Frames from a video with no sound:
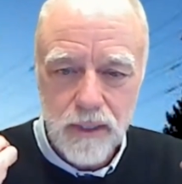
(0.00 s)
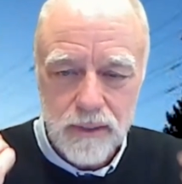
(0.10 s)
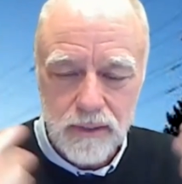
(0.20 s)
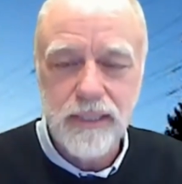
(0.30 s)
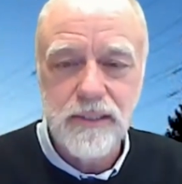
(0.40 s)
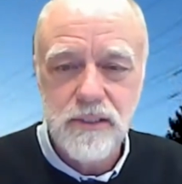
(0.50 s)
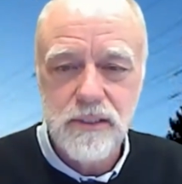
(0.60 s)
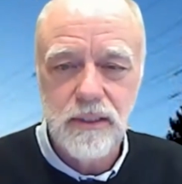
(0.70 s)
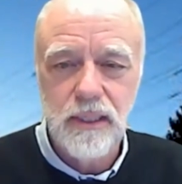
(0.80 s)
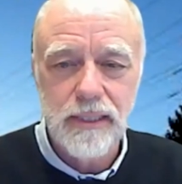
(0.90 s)
let's
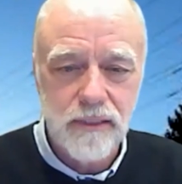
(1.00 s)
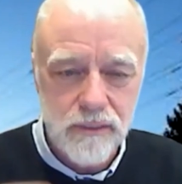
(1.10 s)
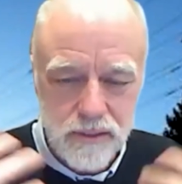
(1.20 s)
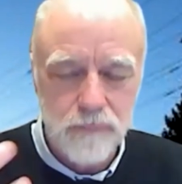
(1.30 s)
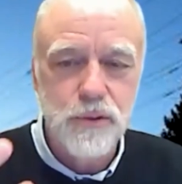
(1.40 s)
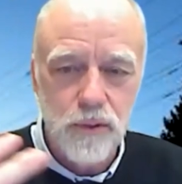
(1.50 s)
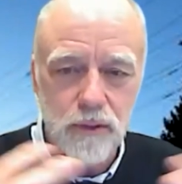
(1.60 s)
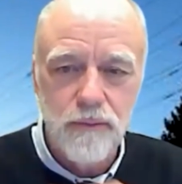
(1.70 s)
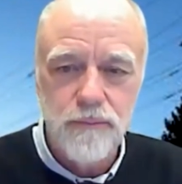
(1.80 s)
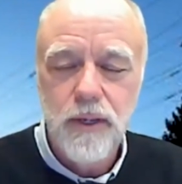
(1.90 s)
let some sort
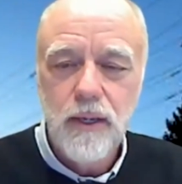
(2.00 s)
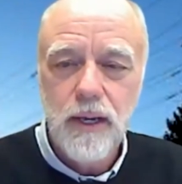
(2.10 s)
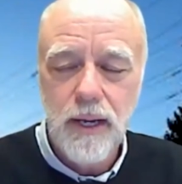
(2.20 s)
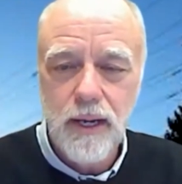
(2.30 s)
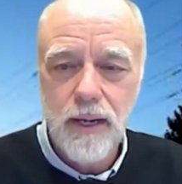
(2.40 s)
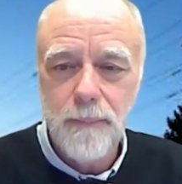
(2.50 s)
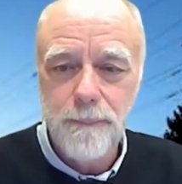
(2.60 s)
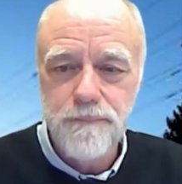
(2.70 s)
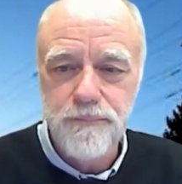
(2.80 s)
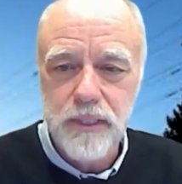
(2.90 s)
of um,
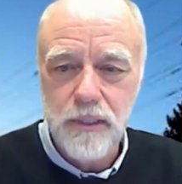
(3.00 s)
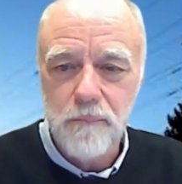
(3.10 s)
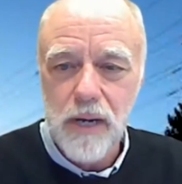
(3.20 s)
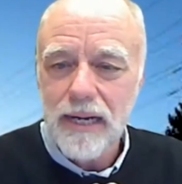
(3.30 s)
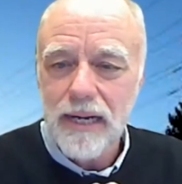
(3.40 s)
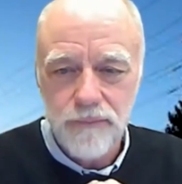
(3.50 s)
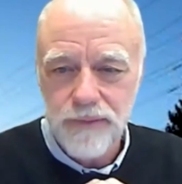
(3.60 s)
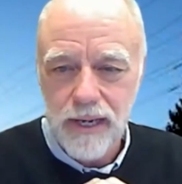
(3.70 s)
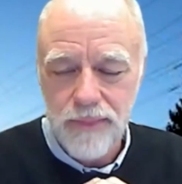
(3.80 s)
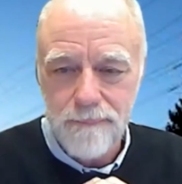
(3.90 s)
you know model of
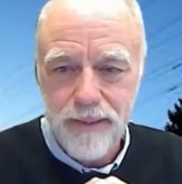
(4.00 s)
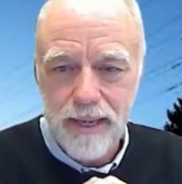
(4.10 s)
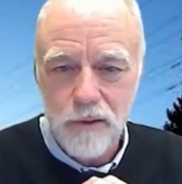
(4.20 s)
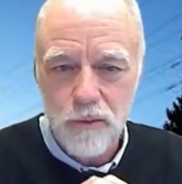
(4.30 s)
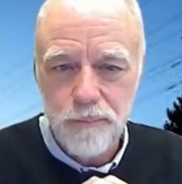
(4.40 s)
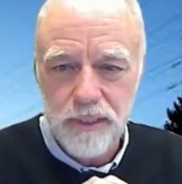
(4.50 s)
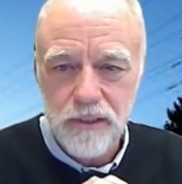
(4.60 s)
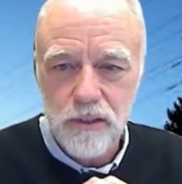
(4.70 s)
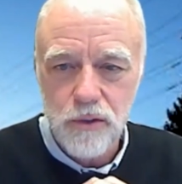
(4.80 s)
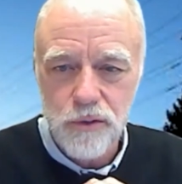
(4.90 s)
how that battery would be
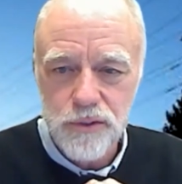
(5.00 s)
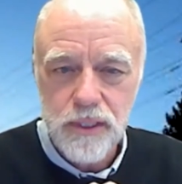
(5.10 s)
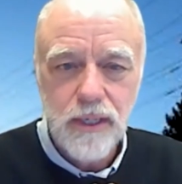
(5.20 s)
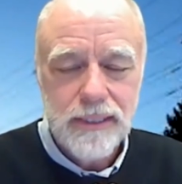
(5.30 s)
used.